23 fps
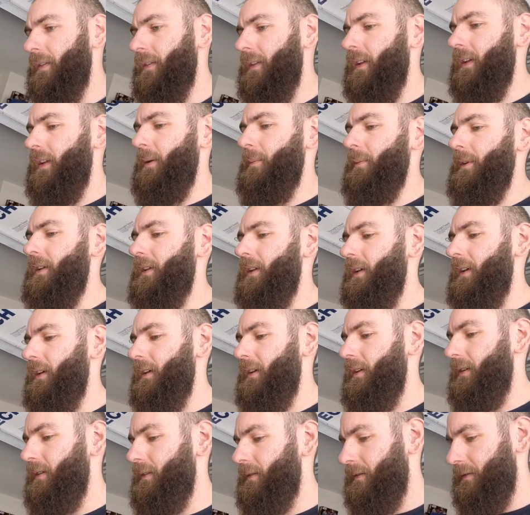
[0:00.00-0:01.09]
limit
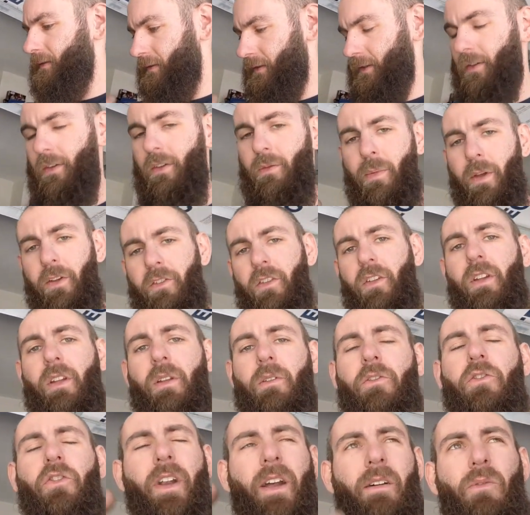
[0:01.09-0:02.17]
to the
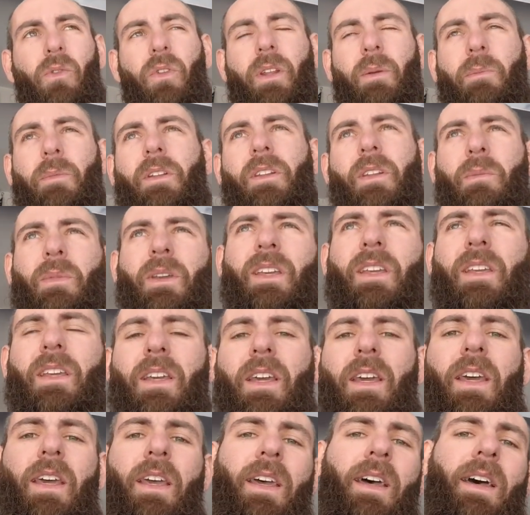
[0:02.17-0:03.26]
suspension travel limit to be.
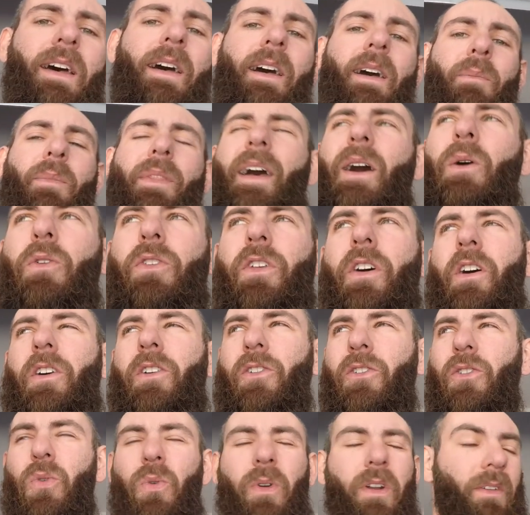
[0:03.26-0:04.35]
That was
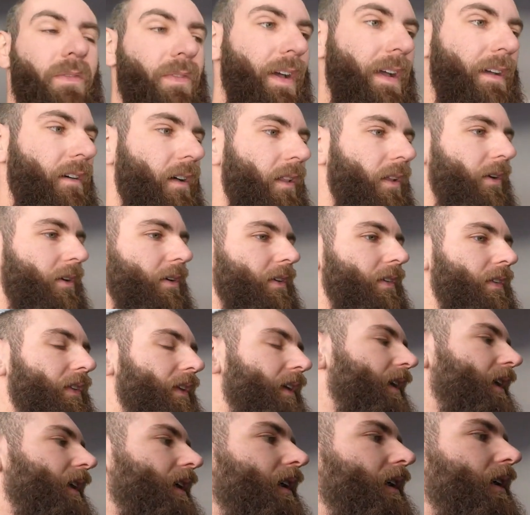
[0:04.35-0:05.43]
$125,
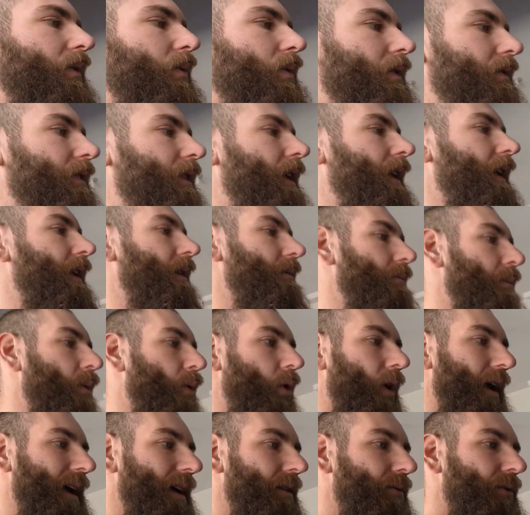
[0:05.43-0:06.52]
and it would have taken
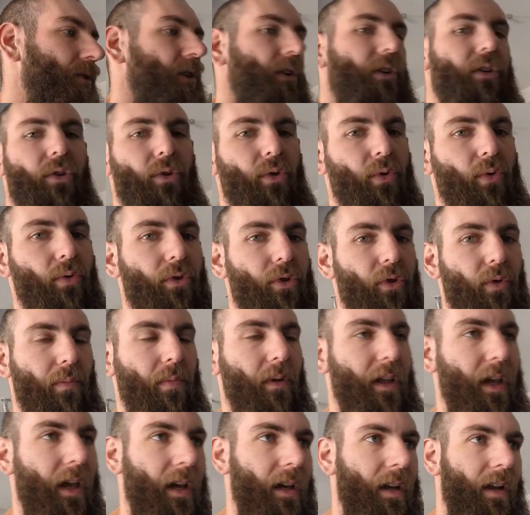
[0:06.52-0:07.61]
more effort to
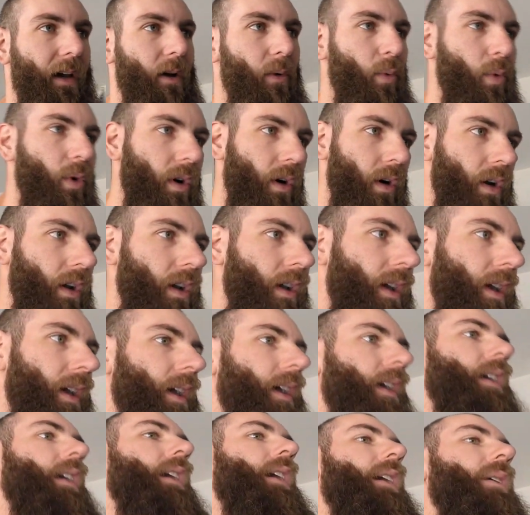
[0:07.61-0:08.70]
duplicate at work.
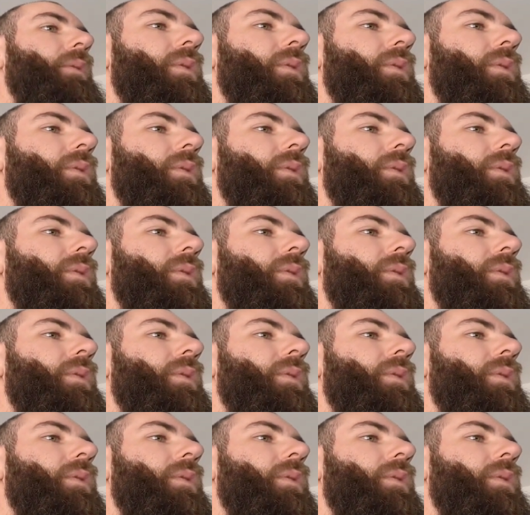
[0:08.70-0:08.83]
I